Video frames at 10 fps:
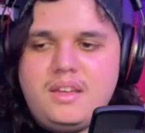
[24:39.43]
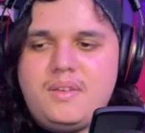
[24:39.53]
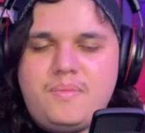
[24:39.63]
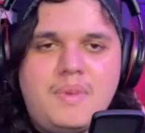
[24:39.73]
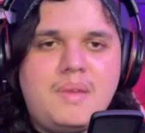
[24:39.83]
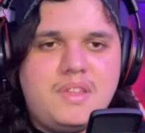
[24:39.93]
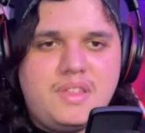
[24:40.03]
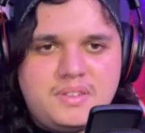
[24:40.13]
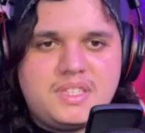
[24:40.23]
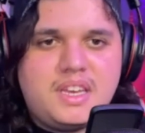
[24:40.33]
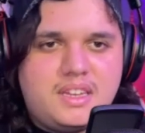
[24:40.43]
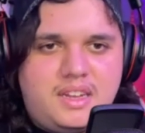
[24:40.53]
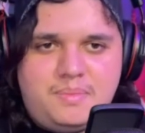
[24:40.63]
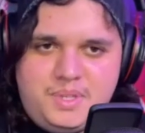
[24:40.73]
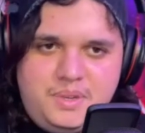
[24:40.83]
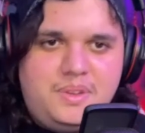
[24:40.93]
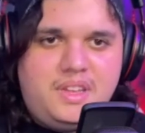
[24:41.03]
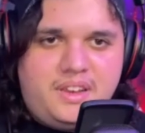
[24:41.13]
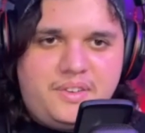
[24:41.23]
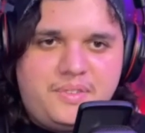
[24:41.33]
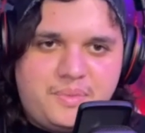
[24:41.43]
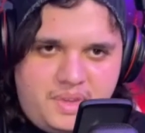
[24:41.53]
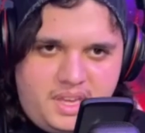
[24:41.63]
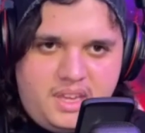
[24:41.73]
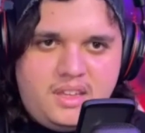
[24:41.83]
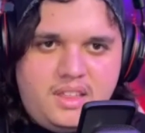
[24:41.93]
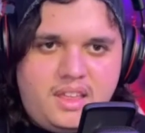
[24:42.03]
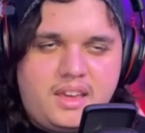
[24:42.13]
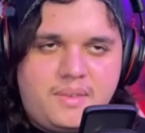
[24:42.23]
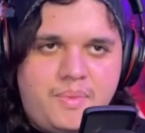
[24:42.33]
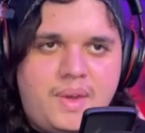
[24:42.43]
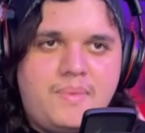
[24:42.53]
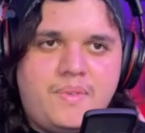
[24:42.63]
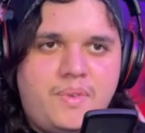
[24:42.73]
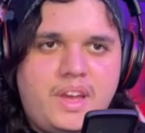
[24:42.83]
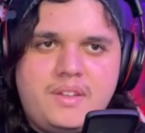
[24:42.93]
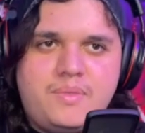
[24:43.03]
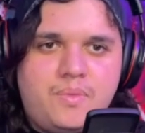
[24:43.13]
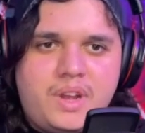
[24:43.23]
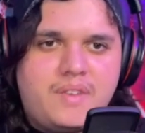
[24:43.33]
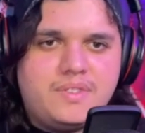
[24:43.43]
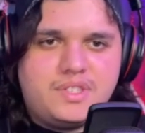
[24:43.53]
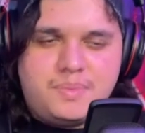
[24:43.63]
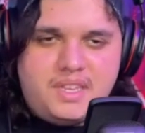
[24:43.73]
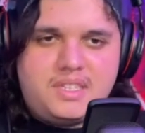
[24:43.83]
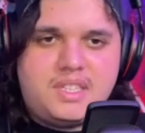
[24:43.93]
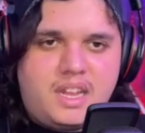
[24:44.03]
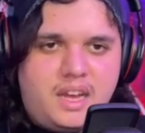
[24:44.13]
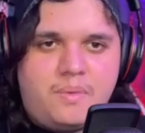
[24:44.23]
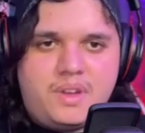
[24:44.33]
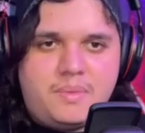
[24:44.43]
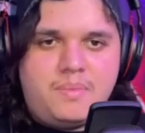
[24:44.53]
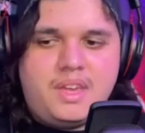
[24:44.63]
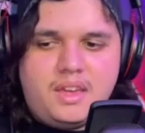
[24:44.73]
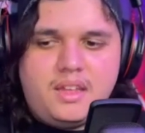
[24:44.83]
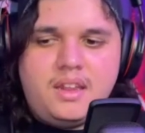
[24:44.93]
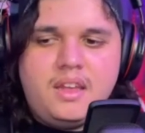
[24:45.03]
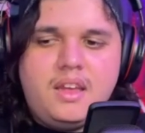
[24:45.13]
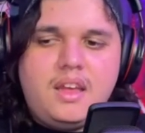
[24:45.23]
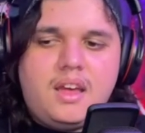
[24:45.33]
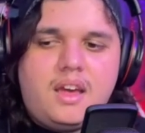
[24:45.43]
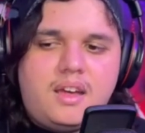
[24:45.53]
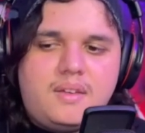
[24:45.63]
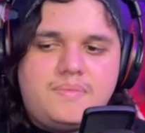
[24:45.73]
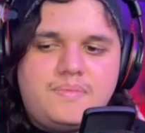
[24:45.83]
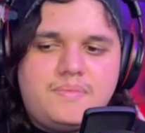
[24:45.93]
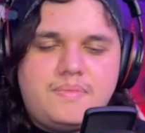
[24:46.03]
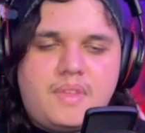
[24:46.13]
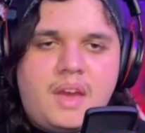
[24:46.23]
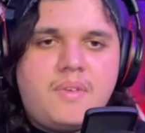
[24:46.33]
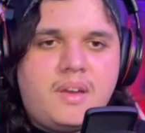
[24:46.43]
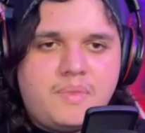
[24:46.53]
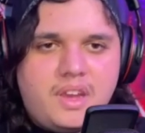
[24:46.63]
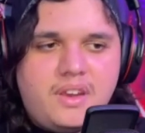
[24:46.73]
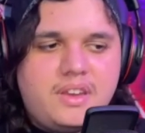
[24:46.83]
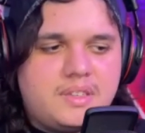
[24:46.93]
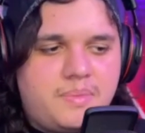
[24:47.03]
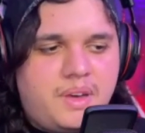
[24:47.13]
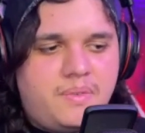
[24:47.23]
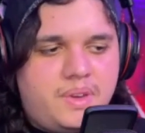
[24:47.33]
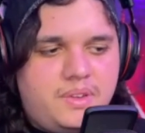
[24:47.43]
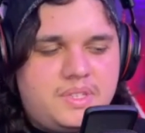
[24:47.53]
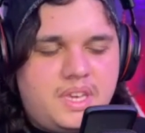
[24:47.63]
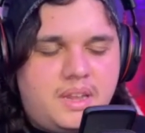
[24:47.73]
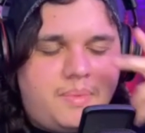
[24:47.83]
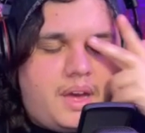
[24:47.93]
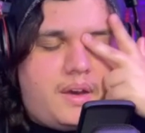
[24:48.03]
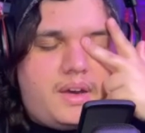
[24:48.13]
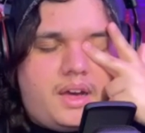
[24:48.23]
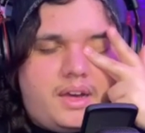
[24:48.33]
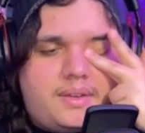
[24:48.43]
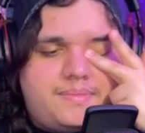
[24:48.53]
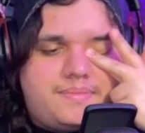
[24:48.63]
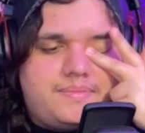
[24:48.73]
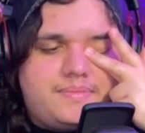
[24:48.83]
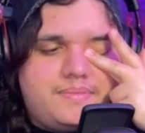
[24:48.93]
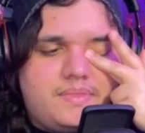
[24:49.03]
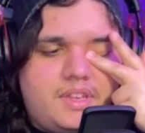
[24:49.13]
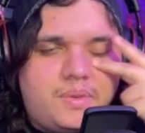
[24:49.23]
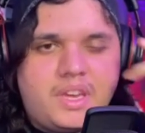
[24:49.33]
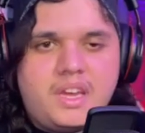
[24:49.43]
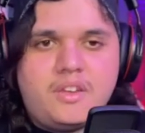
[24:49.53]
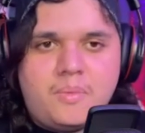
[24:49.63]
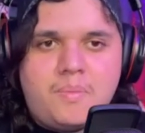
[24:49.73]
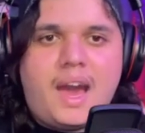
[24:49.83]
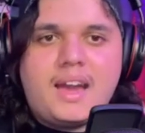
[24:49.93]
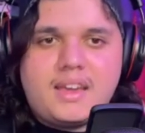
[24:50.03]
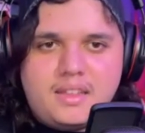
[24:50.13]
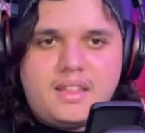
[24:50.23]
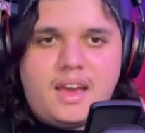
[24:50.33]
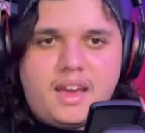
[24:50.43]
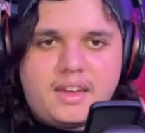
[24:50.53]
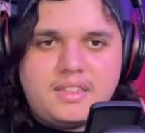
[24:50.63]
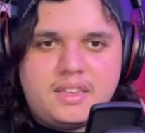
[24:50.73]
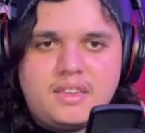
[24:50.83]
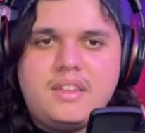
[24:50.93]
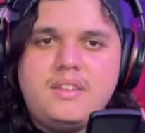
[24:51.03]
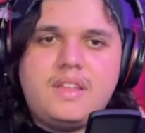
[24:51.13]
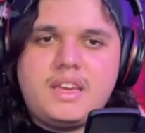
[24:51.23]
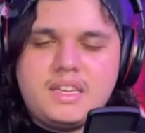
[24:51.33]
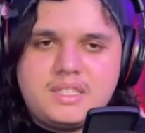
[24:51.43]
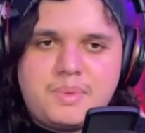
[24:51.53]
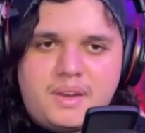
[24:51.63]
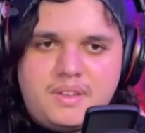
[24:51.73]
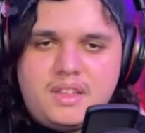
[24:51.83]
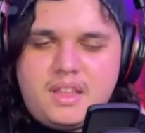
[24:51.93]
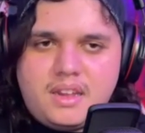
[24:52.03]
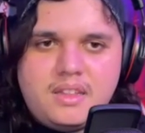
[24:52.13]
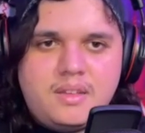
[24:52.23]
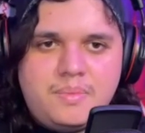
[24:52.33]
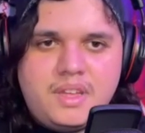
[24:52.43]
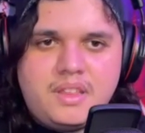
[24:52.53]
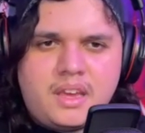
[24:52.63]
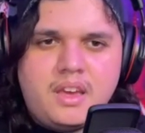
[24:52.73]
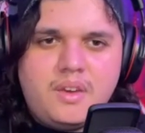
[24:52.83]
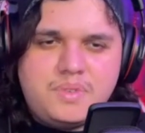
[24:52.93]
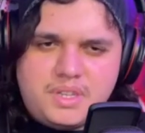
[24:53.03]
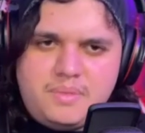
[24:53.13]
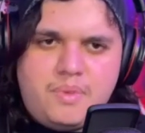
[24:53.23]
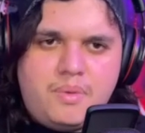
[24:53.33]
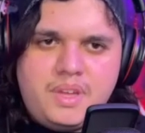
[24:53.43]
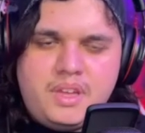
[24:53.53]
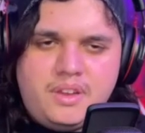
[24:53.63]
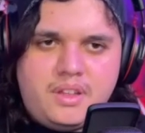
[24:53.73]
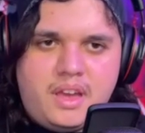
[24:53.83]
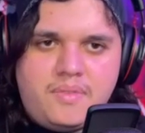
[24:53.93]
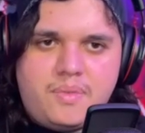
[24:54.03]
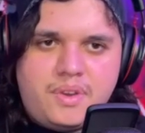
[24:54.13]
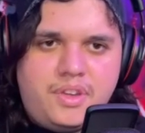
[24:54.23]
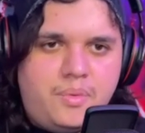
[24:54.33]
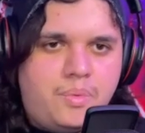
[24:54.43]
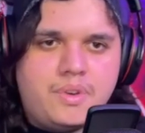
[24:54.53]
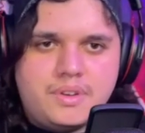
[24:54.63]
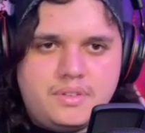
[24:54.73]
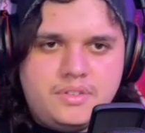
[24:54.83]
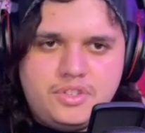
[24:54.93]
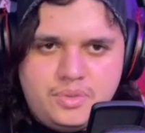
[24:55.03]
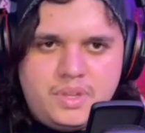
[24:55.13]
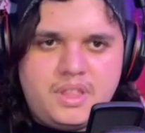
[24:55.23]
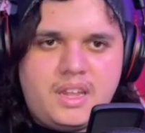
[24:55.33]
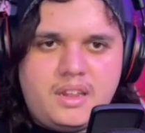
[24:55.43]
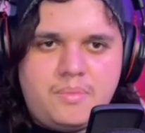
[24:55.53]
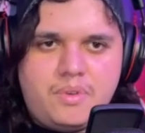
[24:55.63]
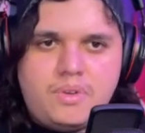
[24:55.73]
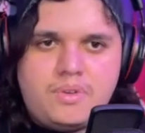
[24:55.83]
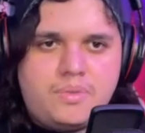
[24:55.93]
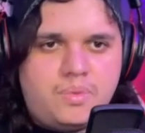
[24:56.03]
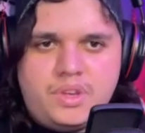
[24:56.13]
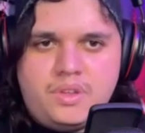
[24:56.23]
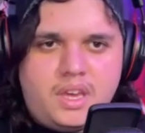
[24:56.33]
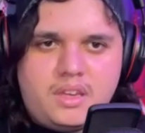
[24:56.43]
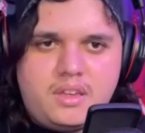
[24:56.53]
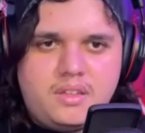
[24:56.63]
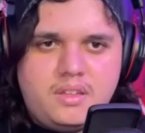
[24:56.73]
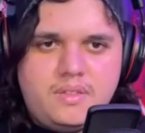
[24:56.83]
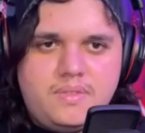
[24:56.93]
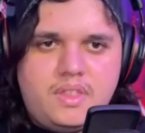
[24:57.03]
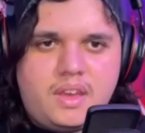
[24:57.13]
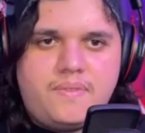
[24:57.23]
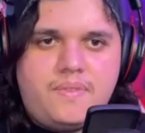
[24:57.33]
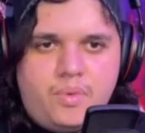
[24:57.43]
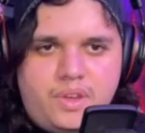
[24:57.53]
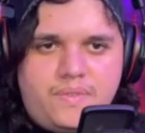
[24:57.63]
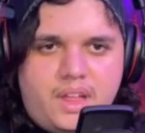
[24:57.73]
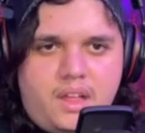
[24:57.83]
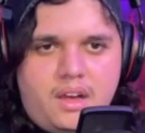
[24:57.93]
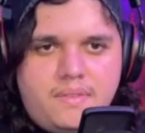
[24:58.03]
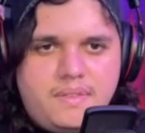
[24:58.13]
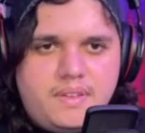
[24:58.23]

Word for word: maybe there's like an opportunity here for me like yeah. maybe in whatever space that i want to be in um I, i'm curious about what you said about um you know getting you back into acting can you mm-hmm. like expound on that a little bit like was there a moment in your life where you weren't doing that anymore or were you like like where you fell off